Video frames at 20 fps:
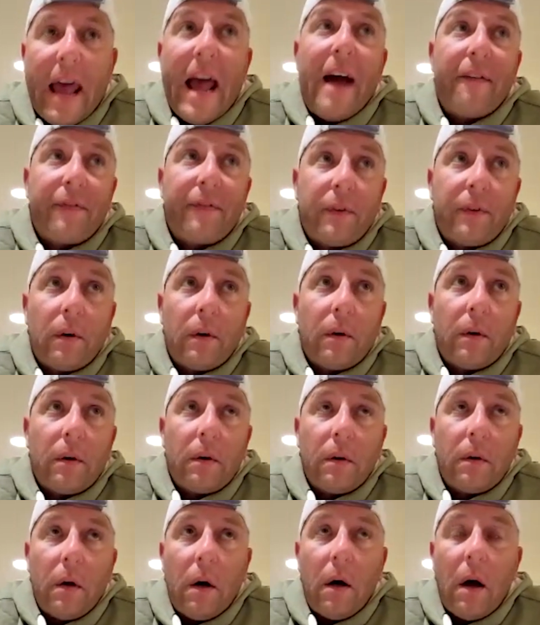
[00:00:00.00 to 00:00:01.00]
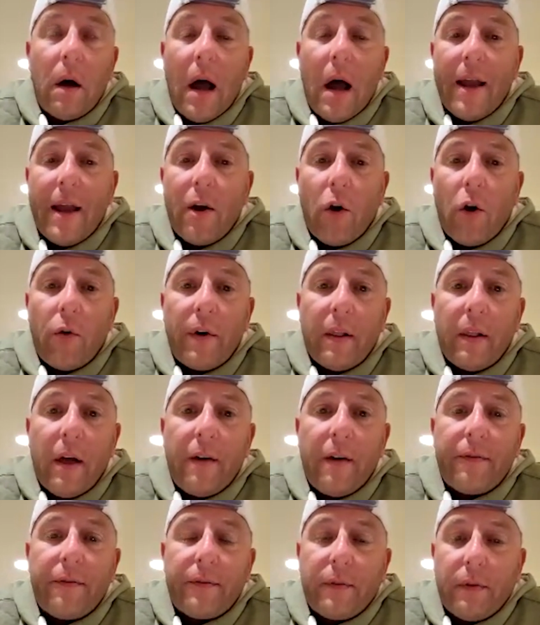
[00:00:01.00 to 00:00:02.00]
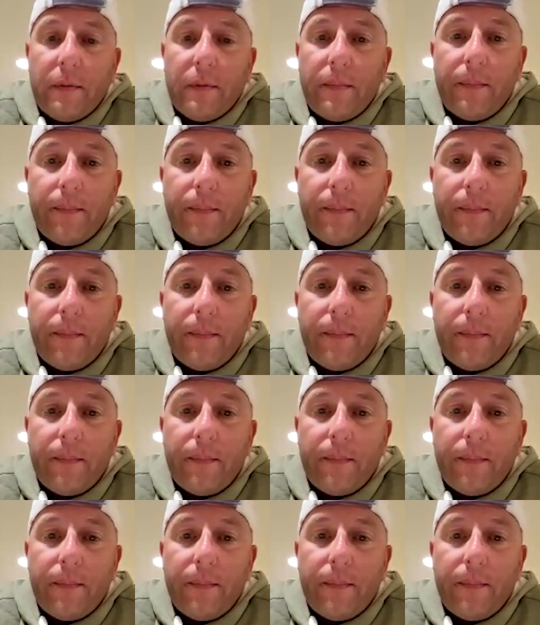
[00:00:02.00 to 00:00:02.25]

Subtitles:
after I had already left.